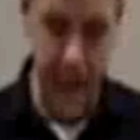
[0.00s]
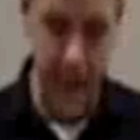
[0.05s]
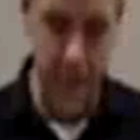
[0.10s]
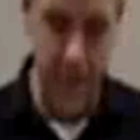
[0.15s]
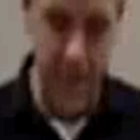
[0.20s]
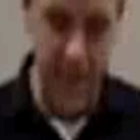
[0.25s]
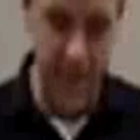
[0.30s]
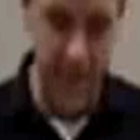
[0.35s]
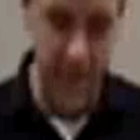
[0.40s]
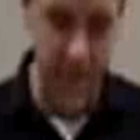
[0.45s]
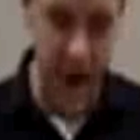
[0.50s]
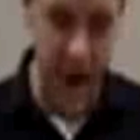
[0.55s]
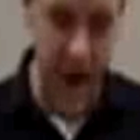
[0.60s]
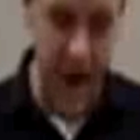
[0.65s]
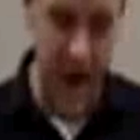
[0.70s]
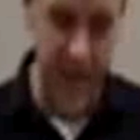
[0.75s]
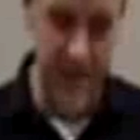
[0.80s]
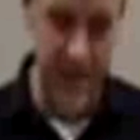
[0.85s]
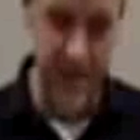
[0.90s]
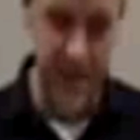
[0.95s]
When it
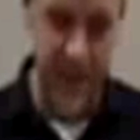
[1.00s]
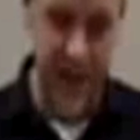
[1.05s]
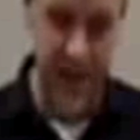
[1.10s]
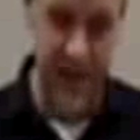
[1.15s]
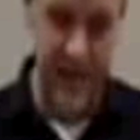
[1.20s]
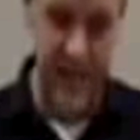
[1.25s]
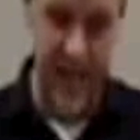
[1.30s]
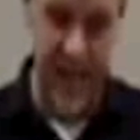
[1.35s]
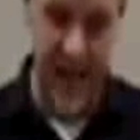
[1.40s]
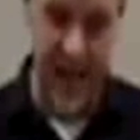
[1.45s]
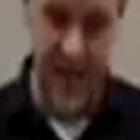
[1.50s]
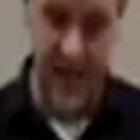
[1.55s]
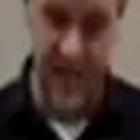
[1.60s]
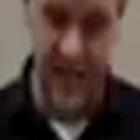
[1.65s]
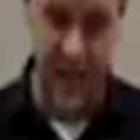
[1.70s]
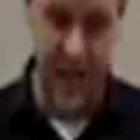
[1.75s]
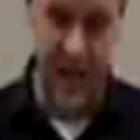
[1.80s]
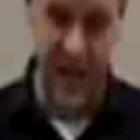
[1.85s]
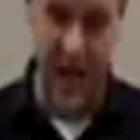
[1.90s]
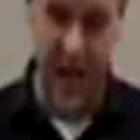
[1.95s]
arrives, it finds the
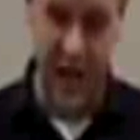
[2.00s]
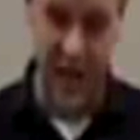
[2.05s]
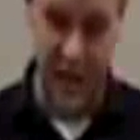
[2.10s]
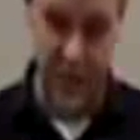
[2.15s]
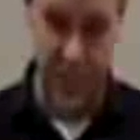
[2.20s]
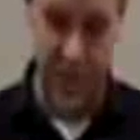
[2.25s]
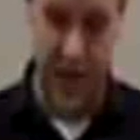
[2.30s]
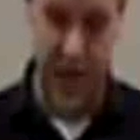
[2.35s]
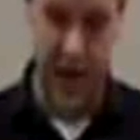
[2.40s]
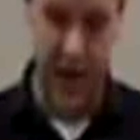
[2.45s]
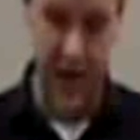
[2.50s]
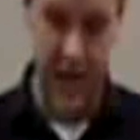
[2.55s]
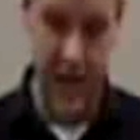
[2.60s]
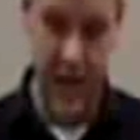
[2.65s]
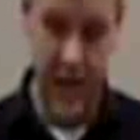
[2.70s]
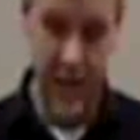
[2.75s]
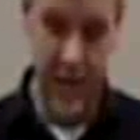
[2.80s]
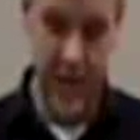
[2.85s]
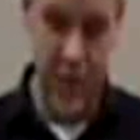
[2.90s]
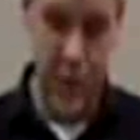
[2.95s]
house unoccupied,
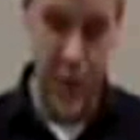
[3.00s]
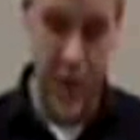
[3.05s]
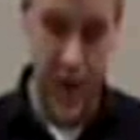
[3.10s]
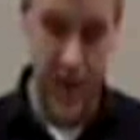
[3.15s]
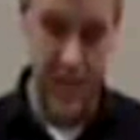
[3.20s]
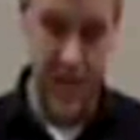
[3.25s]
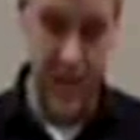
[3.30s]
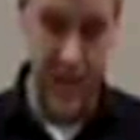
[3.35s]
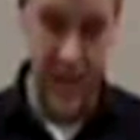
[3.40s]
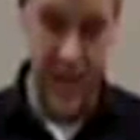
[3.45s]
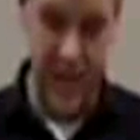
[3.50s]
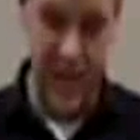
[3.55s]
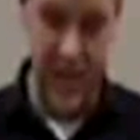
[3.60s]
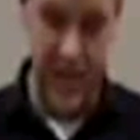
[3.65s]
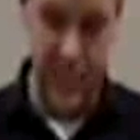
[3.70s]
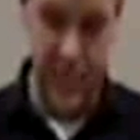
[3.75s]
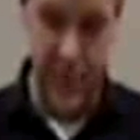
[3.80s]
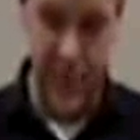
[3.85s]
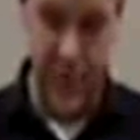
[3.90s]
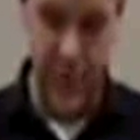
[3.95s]
swept clean
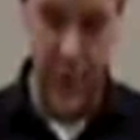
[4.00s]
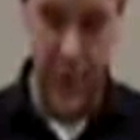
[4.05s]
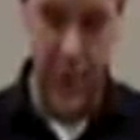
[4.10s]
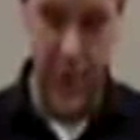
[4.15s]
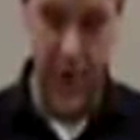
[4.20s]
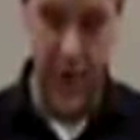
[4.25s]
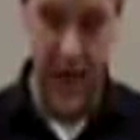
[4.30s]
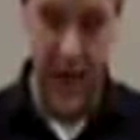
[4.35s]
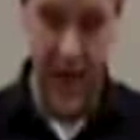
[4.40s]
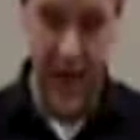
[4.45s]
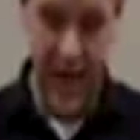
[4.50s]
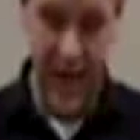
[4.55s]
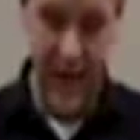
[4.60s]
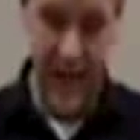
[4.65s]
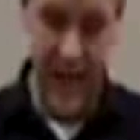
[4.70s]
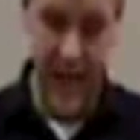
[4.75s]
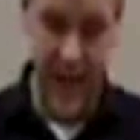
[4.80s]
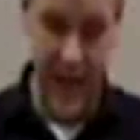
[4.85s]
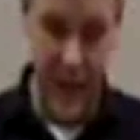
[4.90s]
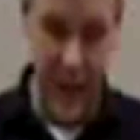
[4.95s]
and put in order.
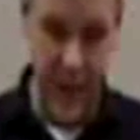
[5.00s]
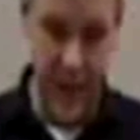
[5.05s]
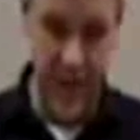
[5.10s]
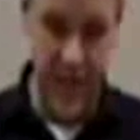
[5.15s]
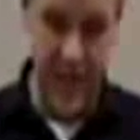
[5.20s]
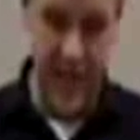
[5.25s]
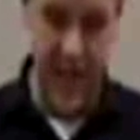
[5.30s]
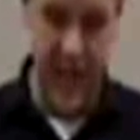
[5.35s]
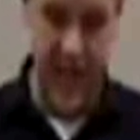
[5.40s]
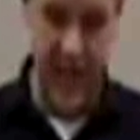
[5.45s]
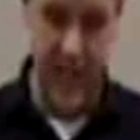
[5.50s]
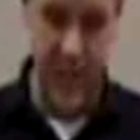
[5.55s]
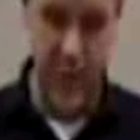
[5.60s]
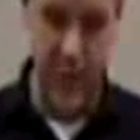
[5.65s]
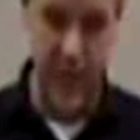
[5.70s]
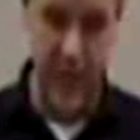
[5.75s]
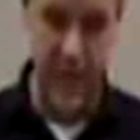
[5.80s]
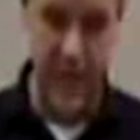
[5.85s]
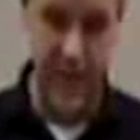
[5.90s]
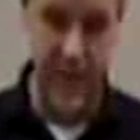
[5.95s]
Then it goes and takes
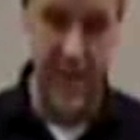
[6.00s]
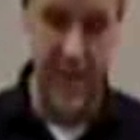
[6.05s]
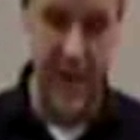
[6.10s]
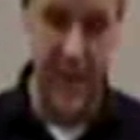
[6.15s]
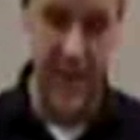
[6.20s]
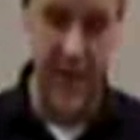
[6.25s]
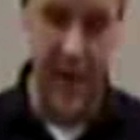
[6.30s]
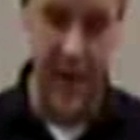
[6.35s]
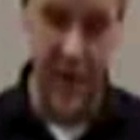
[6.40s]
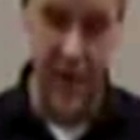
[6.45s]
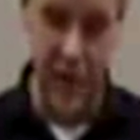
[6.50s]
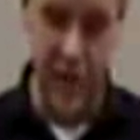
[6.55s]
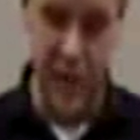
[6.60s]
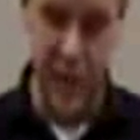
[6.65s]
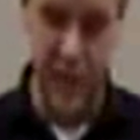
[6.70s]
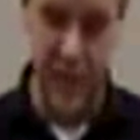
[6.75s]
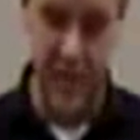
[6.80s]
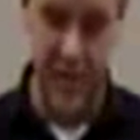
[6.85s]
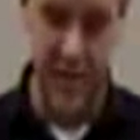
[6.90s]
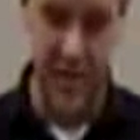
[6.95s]
with it seven other
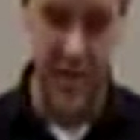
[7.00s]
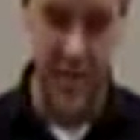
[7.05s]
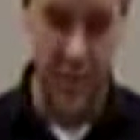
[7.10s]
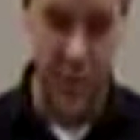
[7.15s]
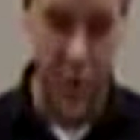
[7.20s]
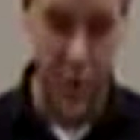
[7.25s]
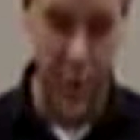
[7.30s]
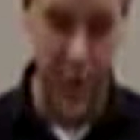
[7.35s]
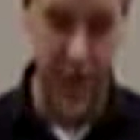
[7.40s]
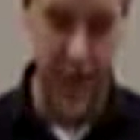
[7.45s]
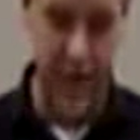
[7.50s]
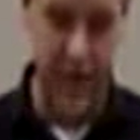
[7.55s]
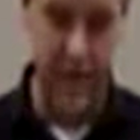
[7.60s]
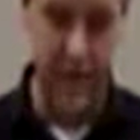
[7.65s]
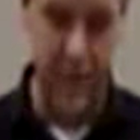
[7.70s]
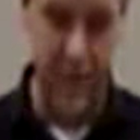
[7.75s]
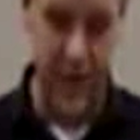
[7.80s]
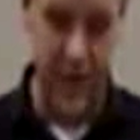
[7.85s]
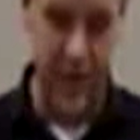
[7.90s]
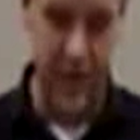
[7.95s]
spirits more wicked,
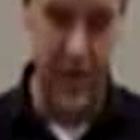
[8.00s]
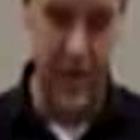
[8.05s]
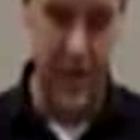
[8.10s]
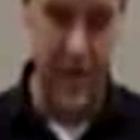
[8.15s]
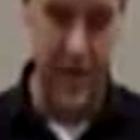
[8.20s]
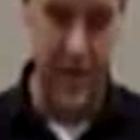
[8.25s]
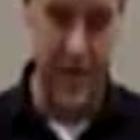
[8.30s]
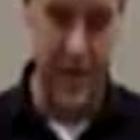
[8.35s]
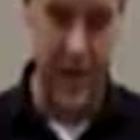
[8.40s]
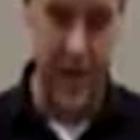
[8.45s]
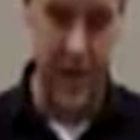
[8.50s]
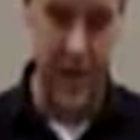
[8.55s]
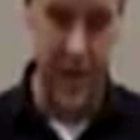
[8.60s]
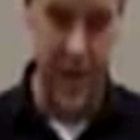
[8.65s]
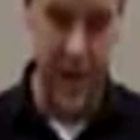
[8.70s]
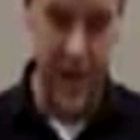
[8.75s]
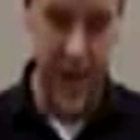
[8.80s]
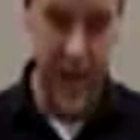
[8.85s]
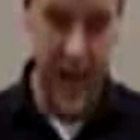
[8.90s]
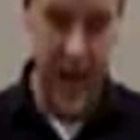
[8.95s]
wicked than itself,
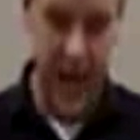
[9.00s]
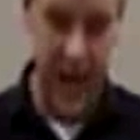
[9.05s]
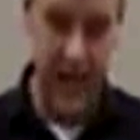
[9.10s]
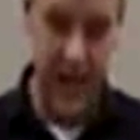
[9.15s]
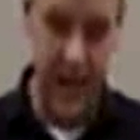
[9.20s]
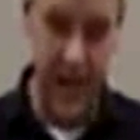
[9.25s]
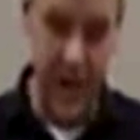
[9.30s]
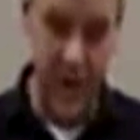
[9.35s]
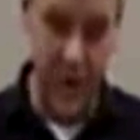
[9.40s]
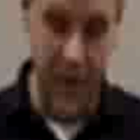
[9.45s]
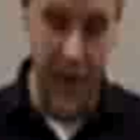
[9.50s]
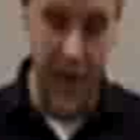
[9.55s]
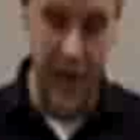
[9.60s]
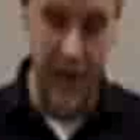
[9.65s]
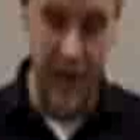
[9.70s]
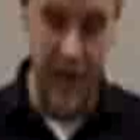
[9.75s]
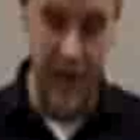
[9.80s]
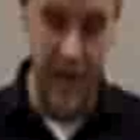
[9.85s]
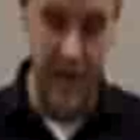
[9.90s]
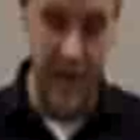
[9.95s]
and they go in
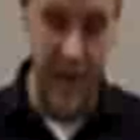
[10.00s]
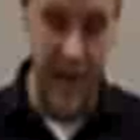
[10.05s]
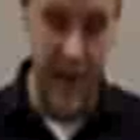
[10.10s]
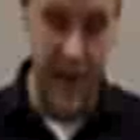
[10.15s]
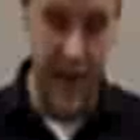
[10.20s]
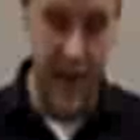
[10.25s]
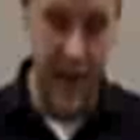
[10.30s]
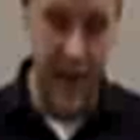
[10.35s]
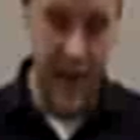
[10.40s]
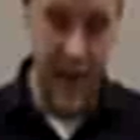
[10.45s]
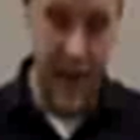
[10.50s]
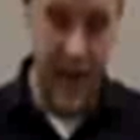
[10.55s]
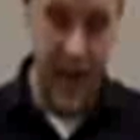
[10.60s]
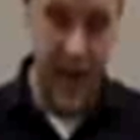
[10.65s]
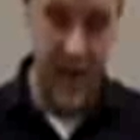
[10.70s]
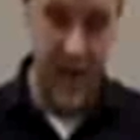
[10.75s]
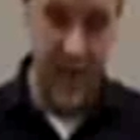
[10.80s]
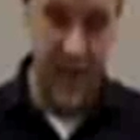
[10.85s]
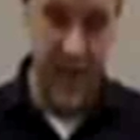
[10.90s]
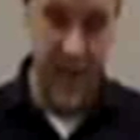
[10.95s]
and live there
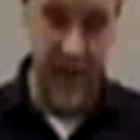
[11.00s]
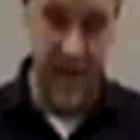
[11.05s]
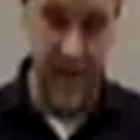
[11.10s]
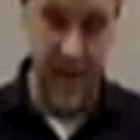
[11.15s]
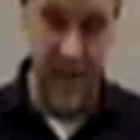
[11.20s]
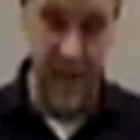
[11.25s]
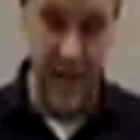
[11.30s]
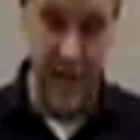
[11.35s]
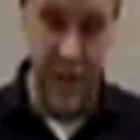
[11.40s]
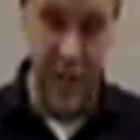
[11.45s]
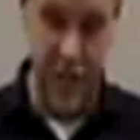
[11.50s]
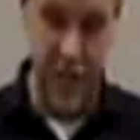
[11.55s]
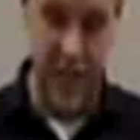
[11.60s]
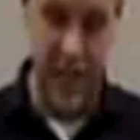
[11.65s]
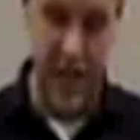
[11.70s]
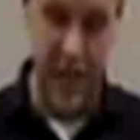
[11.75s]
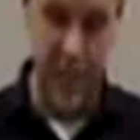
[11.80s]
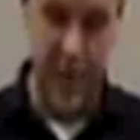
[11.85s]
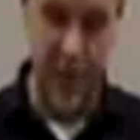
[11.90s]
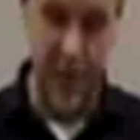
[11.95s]
and the final condition of
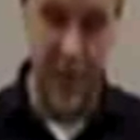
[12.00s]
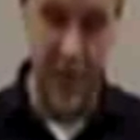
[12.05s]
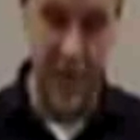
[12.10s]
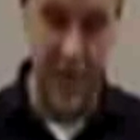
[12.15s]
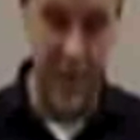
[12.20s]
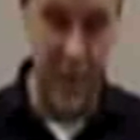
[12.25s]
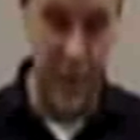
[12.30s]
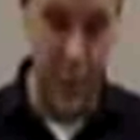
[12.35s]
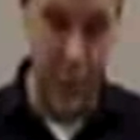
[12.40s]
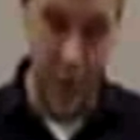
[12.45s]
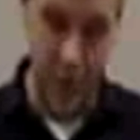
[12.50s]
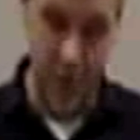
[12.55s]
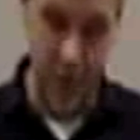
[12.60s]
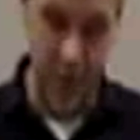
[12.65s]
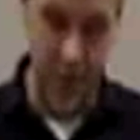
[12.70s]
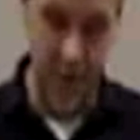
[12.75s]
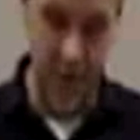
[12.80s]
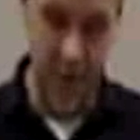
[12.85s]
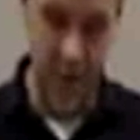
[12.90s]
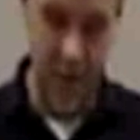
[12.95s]
that person is
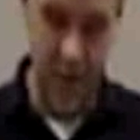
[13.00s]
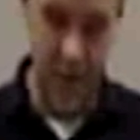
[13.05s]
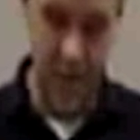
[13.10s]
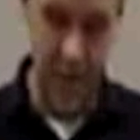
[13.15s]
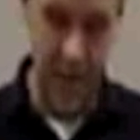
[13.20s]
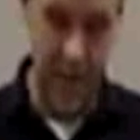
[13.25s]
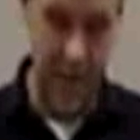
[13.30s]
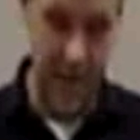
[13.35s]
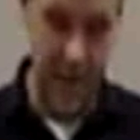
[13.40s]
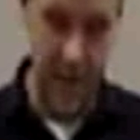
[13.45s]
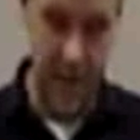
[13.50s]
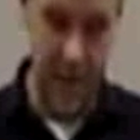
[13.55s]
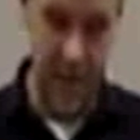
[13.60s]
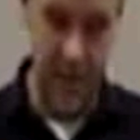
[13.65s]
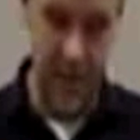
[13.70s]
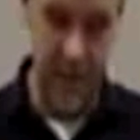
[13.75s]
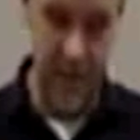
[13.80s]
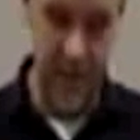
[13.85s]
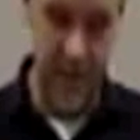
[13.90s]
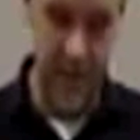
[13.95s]
worse than the
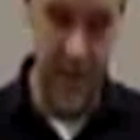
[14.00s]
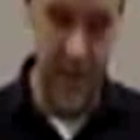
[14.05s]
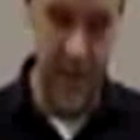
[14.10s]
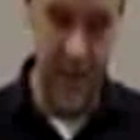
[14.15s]
first.